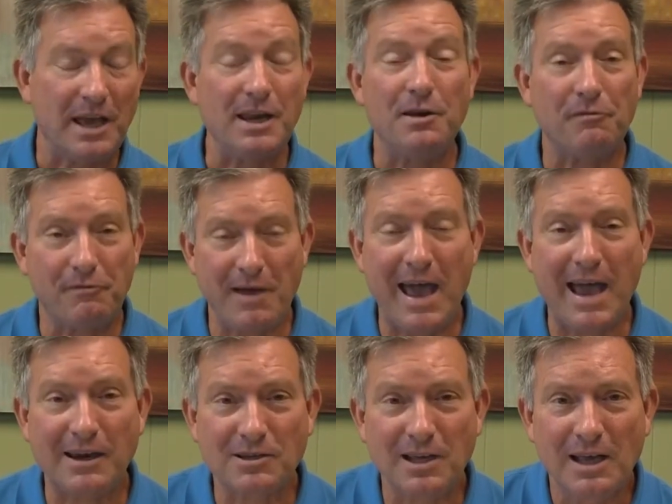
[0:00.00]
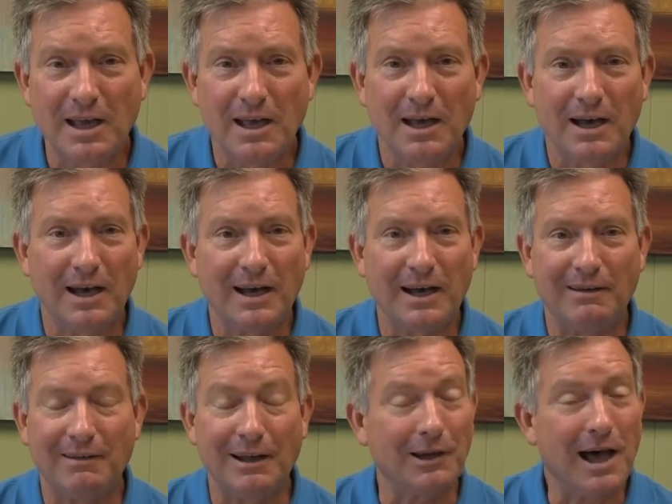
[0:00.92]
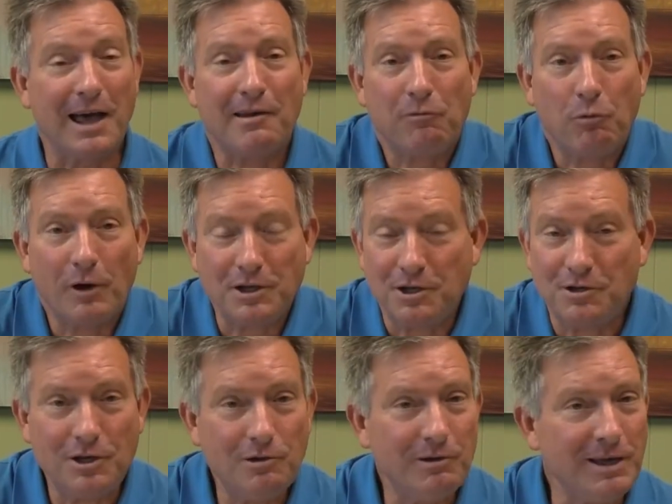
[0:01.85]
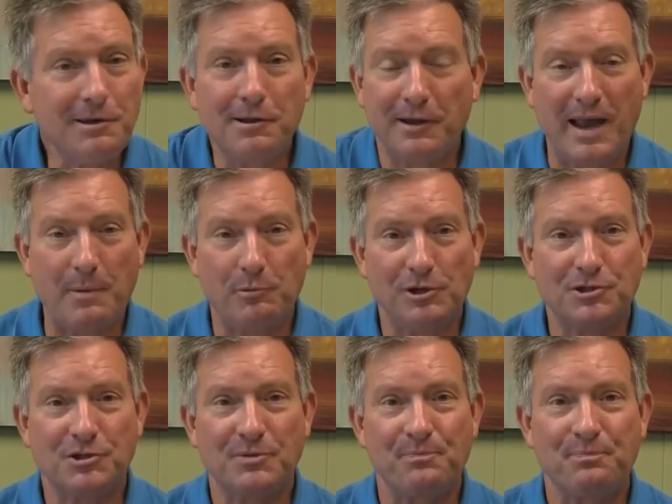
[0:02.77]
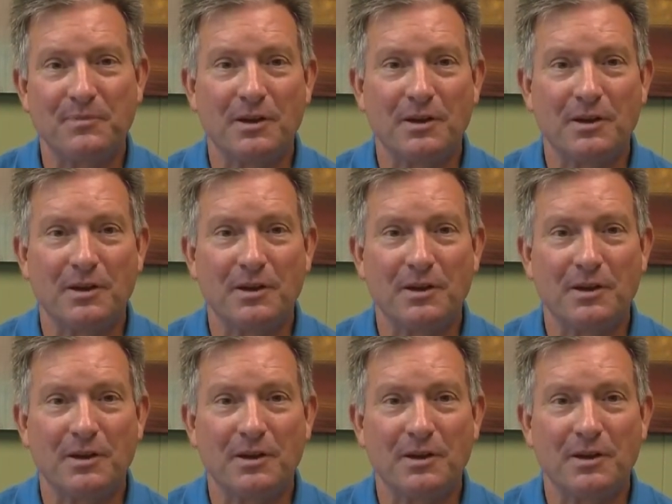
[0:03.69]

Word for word: And in fact, uh, a lot of what you do isn't glamorous.